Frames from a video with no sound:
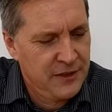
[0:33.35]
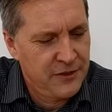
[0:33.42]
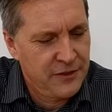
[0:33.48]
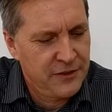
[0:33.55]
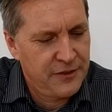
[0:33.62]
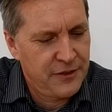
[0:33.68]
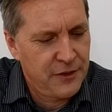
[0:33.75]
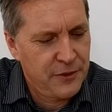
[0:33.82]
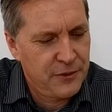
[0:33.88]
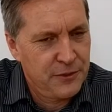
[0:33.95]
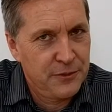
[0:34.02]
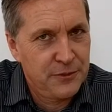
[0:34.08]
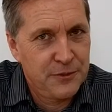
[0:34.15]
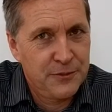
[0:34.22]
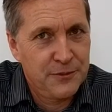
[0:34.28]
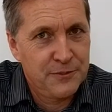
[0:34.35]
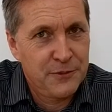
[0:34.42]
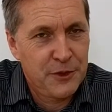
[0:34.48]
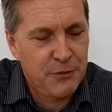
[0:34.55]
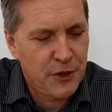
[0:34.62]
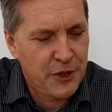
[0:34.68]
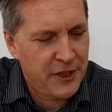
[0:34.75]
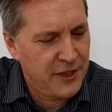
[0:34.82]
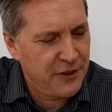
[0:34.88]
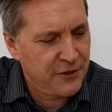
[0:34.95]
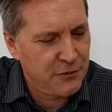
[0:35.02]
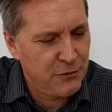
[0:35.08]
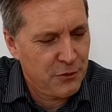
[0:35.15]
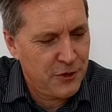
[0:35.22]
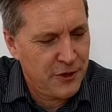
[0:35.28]
So you might
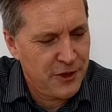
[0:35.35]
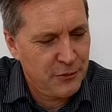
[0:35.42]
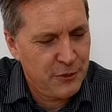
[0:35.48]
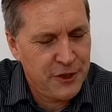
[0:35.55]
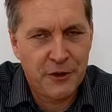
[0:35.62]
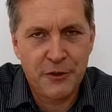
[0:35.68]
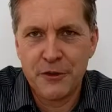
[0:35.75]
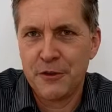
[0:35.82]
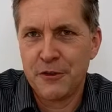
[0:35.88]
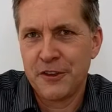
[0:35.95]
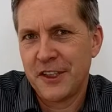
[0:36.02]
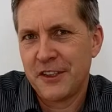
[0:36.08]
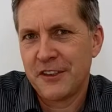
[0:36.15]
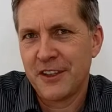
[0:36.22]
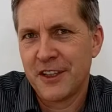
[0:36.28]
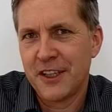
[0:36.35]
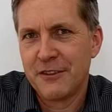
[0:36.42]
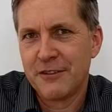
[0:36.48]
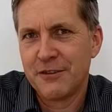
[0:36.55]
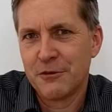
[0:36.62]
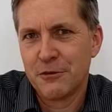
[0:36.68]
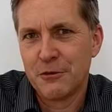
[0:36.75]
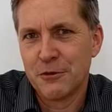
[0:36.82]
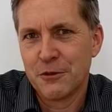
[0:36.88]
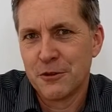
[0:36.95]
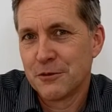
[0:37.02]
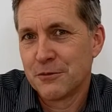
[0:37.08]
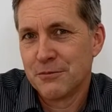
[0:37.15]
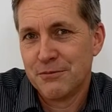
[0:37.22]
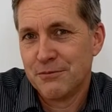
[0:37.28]
ask why we don't use SLA
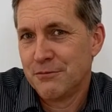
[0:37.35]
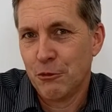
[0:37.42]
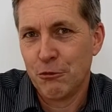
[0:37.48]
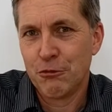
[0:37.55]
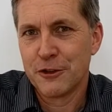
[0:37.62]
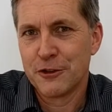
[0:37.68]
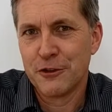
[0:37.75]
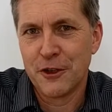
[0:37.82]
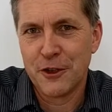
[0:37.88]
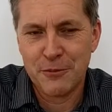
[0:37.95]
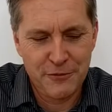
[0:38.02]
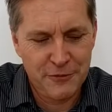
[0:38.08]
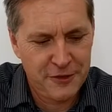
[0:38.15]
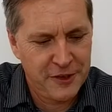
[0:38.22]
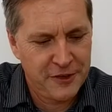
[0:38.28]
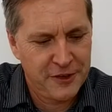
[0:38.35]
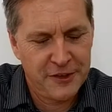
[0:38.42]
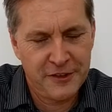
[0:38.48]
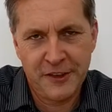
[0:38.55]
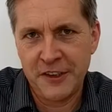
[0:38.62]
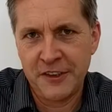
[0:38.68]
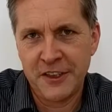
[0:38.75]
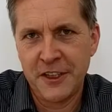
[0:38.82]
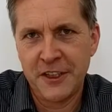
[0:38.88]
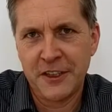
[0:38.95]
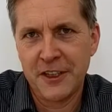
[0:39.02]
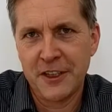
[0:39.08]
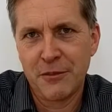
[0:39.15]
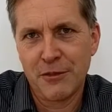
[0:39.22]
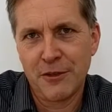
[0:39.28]
for all the time, since it is
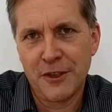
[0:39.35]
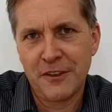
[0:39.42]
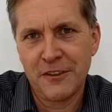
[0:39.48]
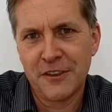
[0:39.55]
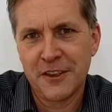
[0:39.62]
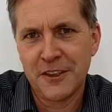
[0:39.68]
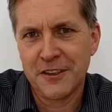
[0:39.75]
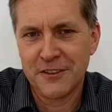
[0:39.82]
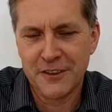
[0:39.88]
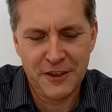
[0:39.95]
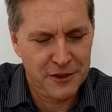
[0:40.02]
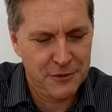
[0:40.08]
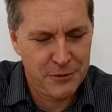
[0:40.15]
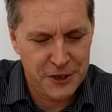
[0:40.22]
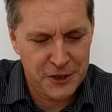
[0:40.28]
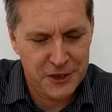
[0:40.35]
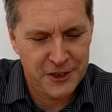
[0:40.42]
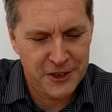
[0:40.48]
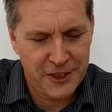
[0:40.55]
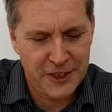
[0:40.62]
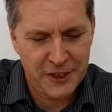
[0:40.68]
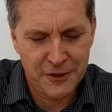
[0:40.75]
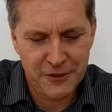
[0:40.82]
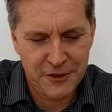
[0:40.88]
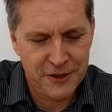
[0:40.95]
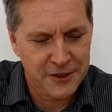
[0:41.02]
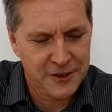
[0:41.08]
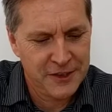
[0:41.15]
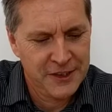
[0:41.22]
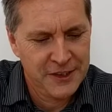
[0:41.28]
aesthetically pleasing and dimensionally
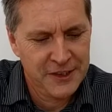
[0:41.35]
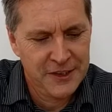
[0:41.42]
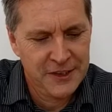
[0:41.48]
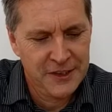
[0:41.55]
accurate.